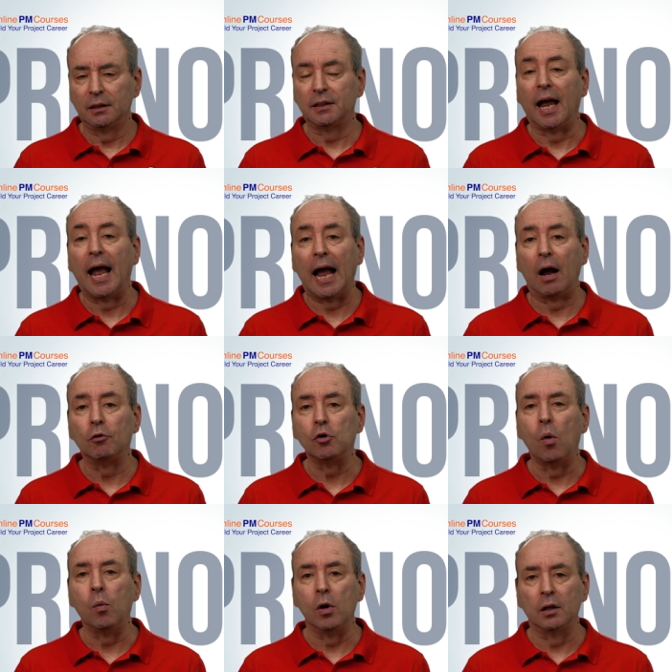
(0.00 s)
to how
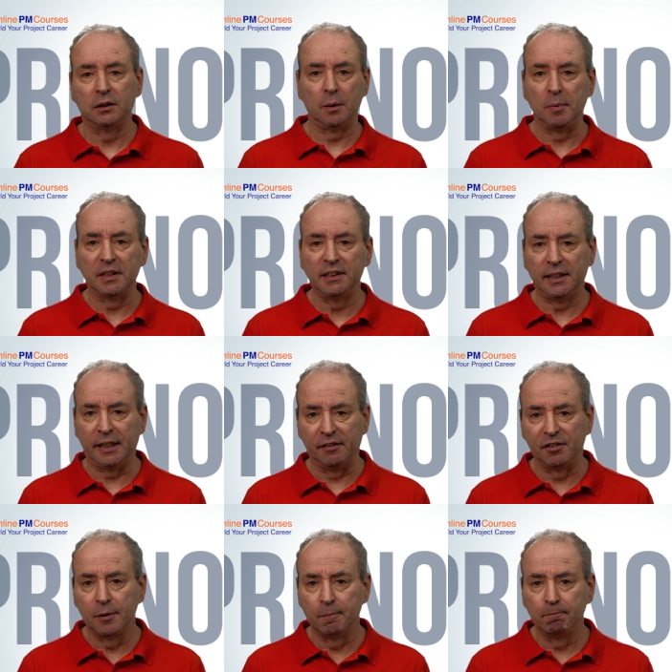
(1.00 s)
your words are
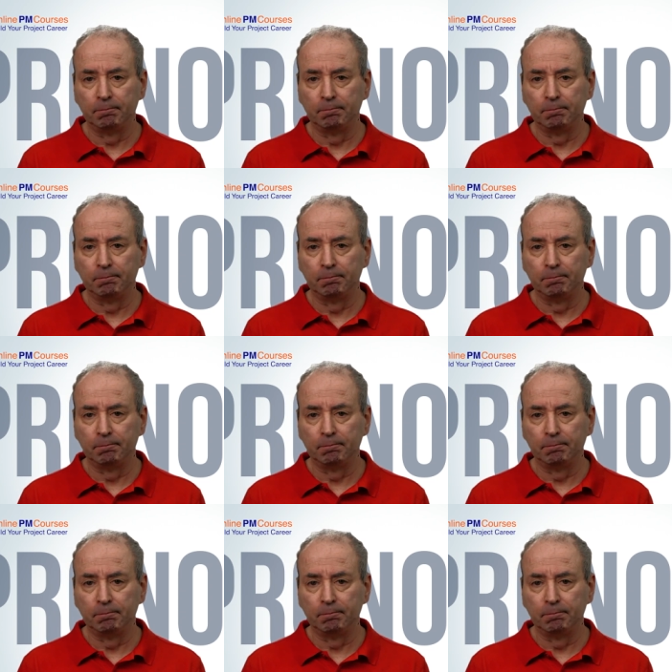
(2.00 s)
perceived.